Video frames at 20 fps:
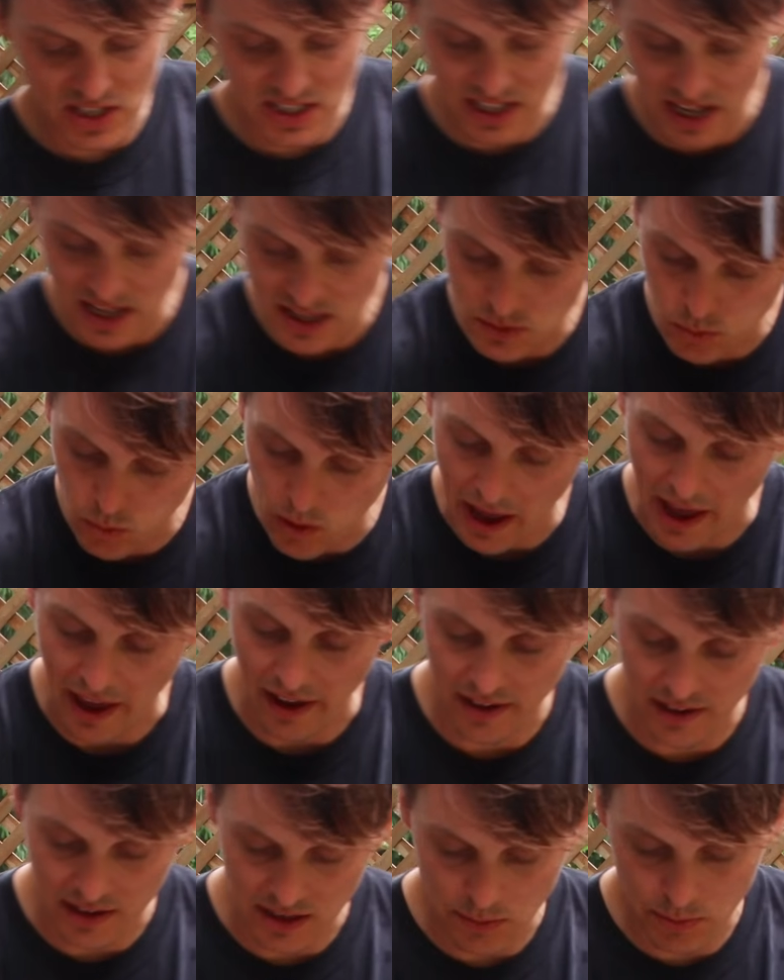the skin's
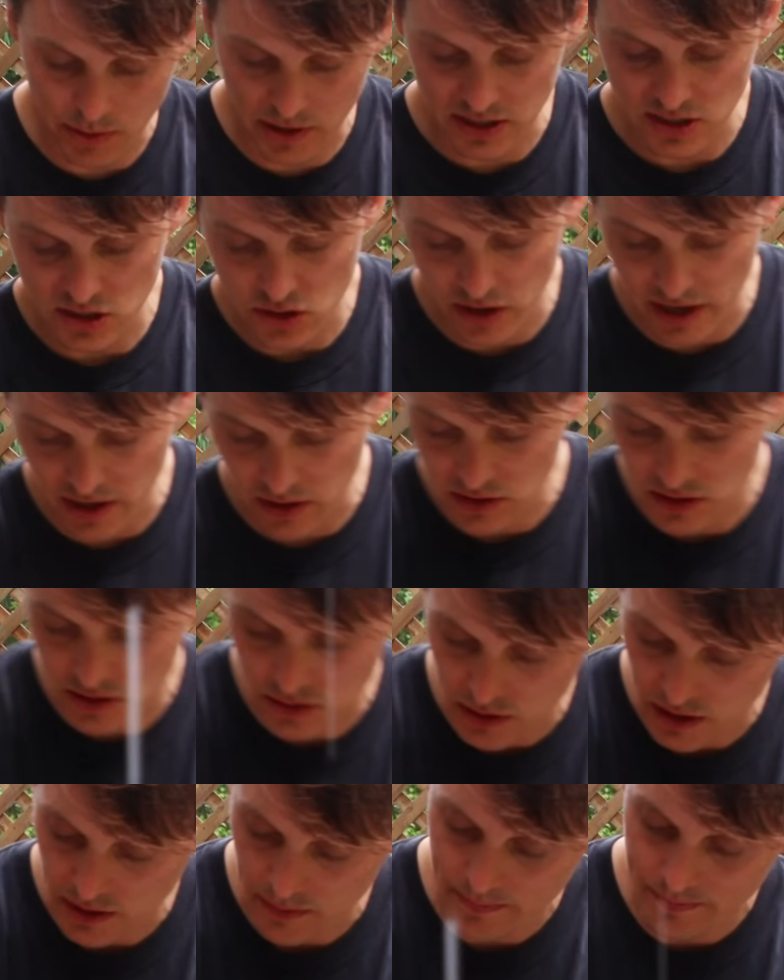wet and you put it straight onto
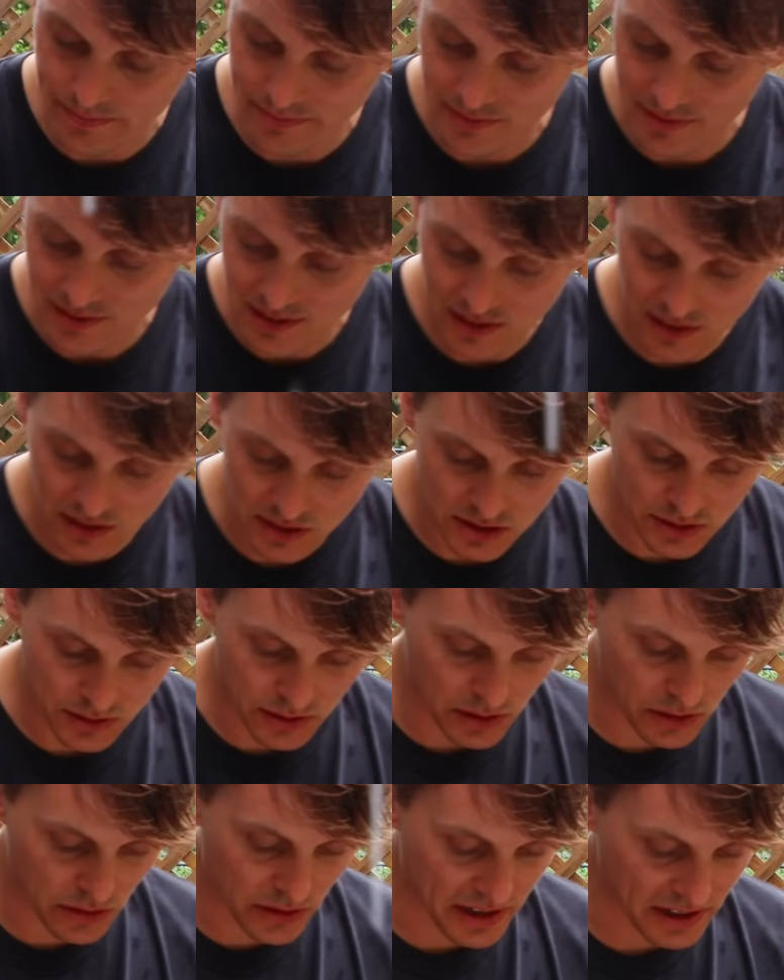a onto a
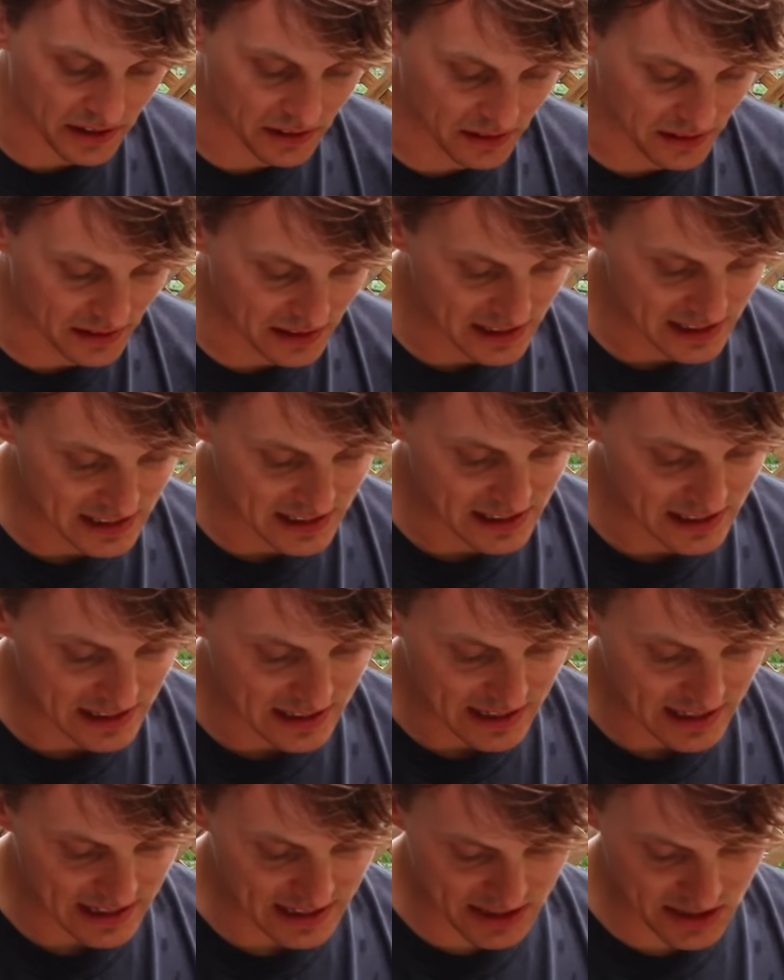grill,
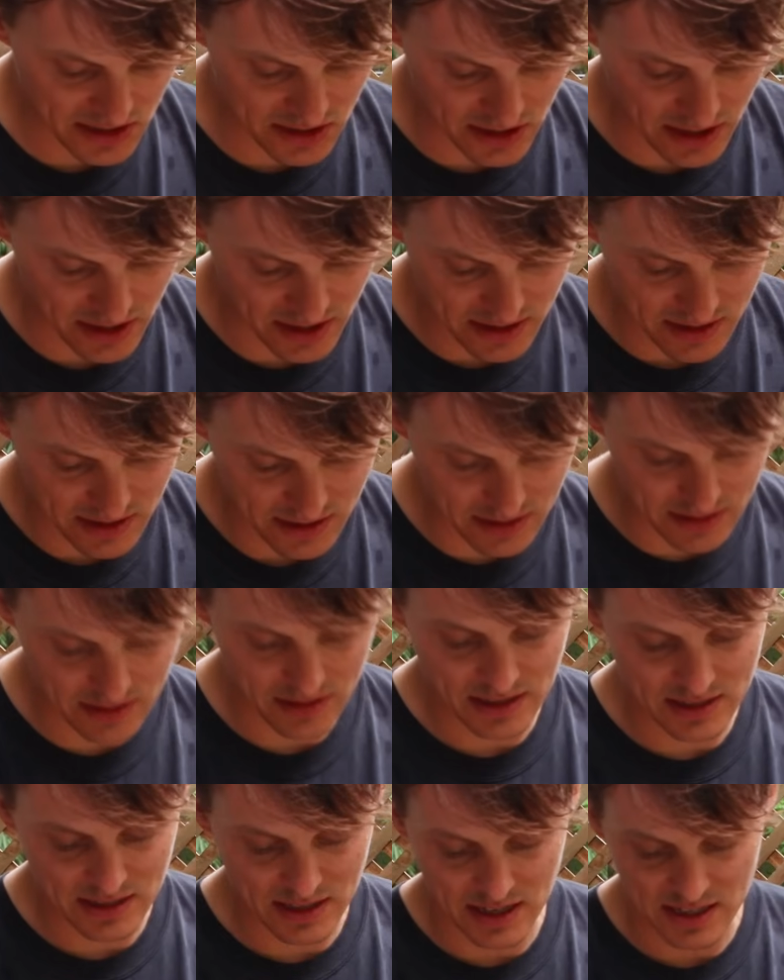it's just going to
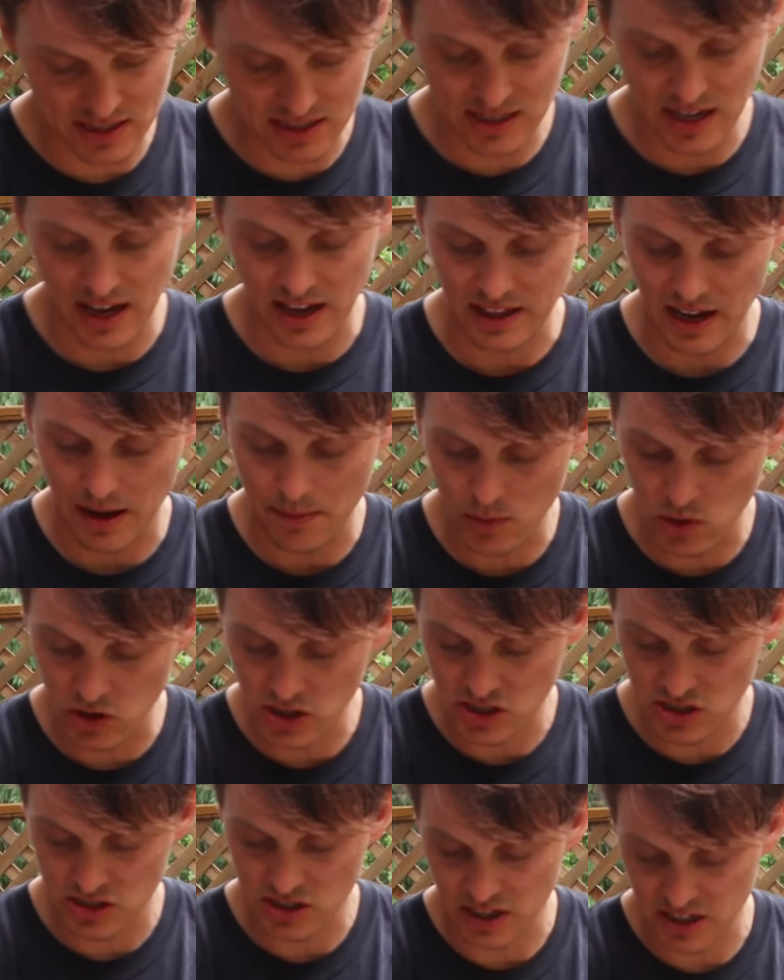it's going to stick. That
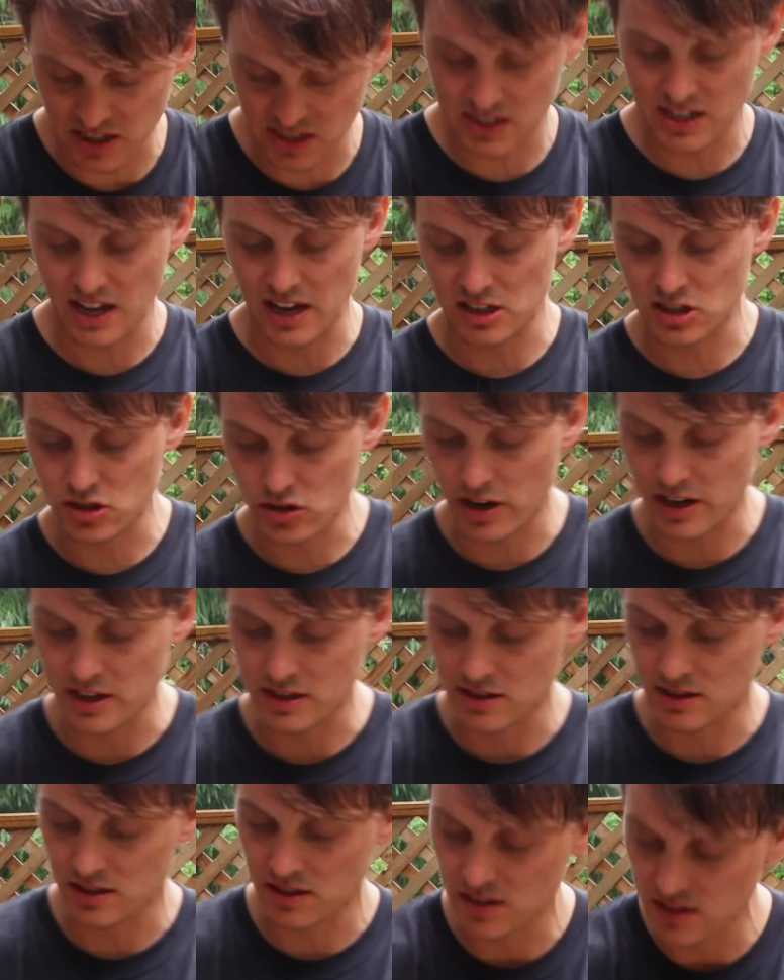moisture is going to stick straight
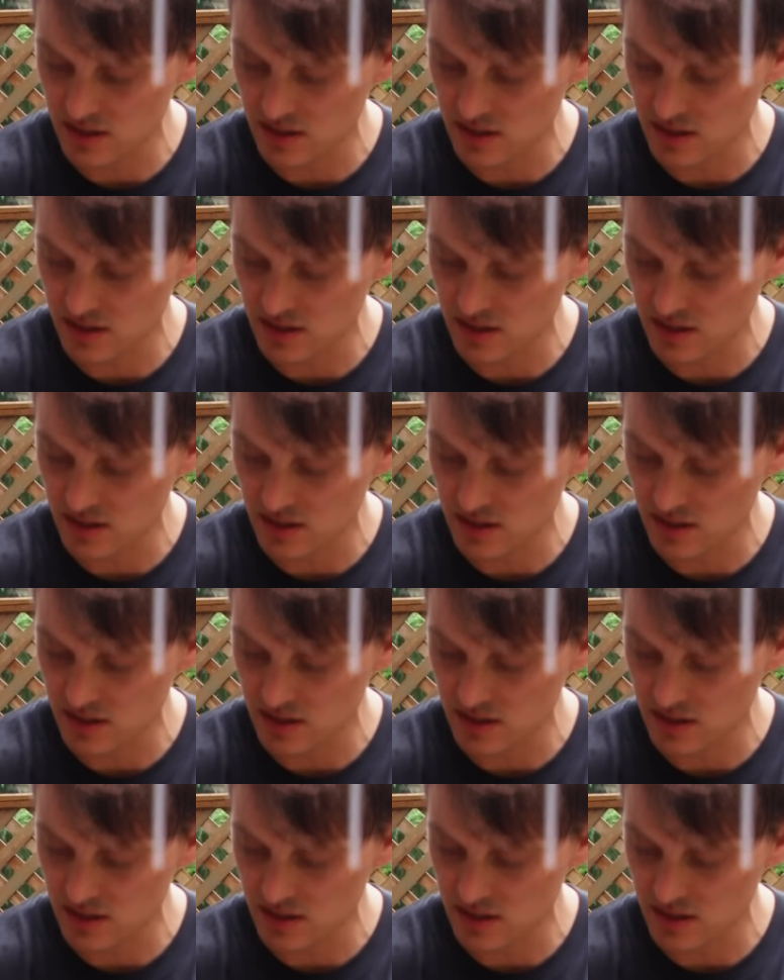to the